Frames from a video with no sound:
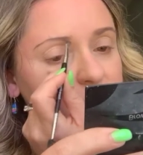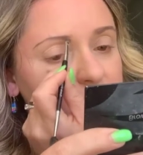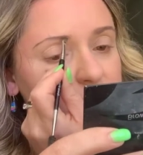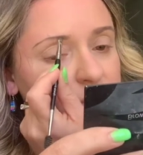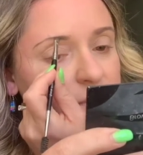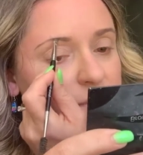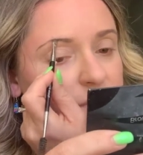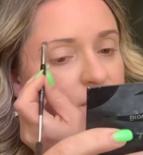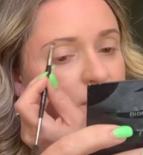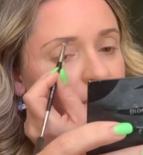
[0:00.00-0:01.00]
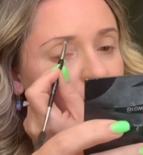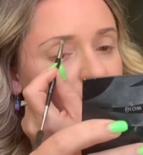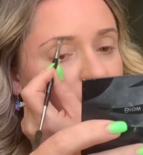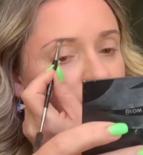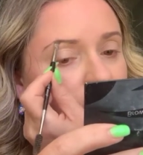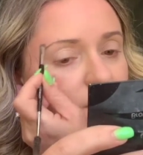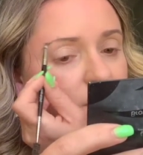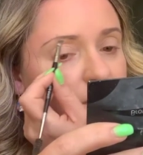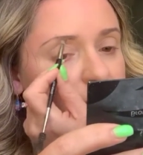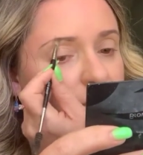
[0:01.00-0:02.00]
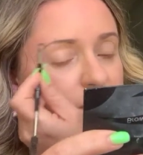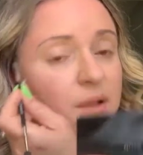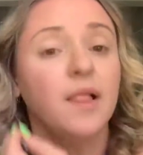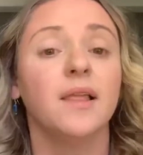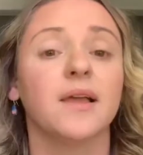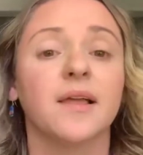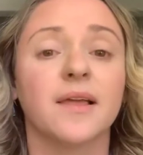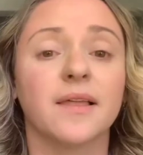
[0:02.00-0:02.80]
Yeah. I do really wear makeup.